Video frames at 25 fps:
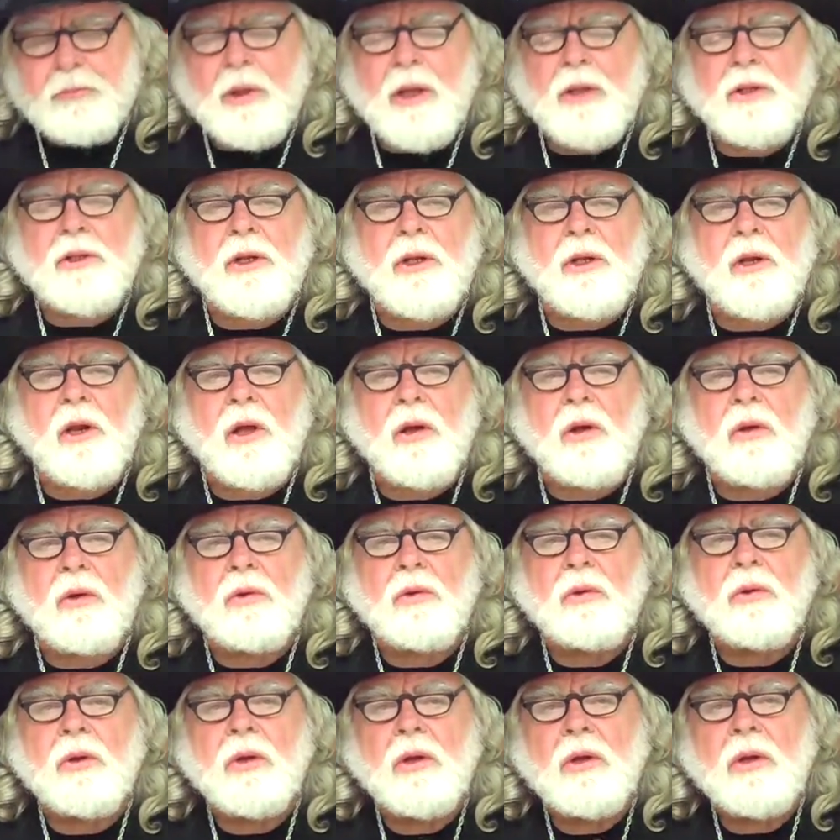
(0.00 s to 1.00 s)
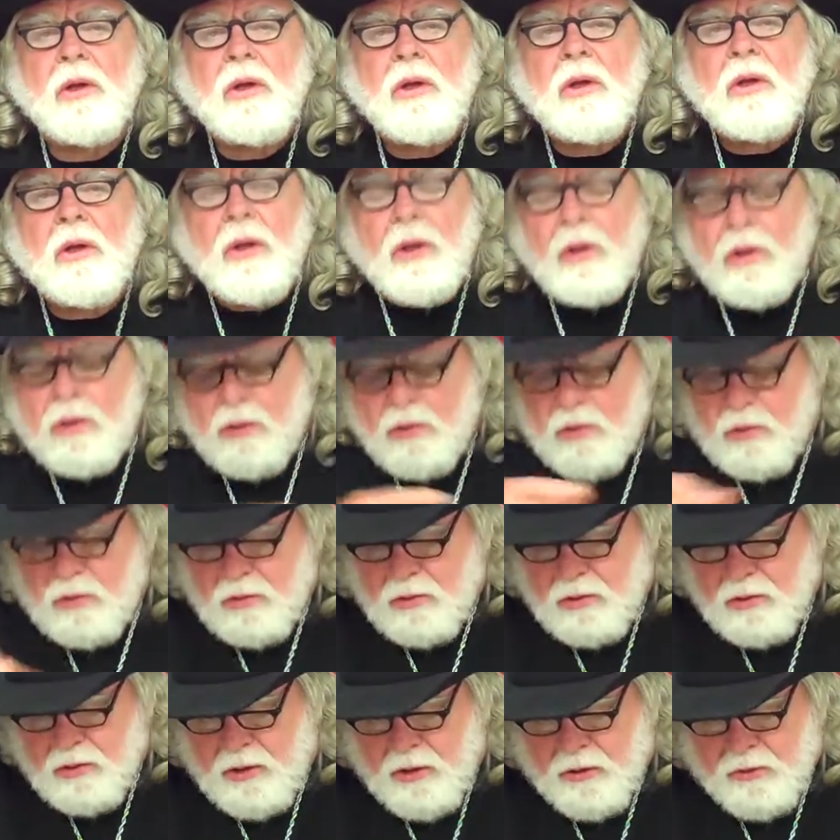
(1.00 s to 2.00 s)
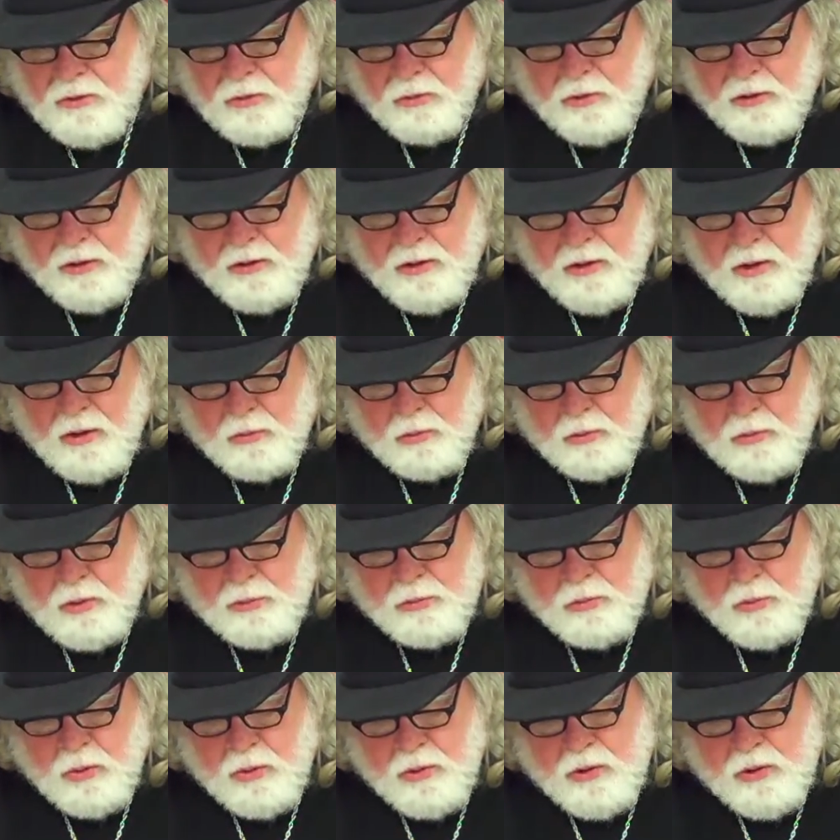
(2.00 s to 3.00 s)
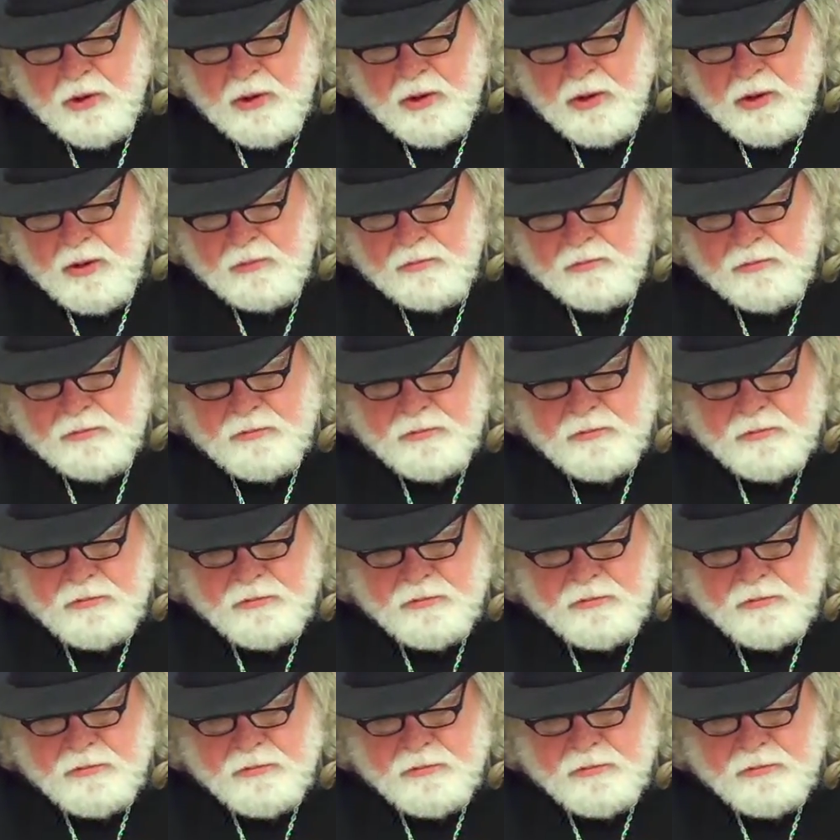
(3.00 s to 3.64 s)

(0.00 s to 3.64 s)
by the law. Let's read that one more time.